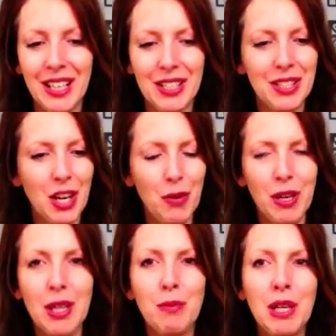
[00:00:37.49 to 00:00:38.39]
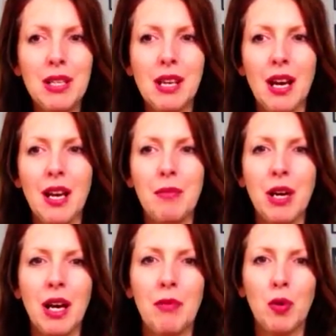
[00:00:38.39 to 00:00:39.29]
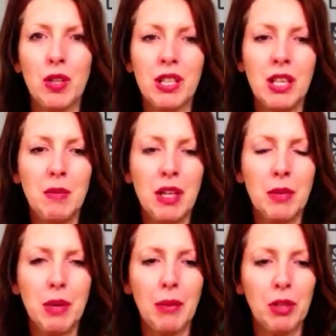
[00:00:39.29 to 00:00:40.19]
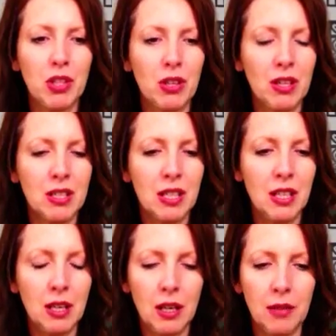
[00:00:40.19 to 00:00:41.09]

So in the meantime, I'm going to email the publisher to see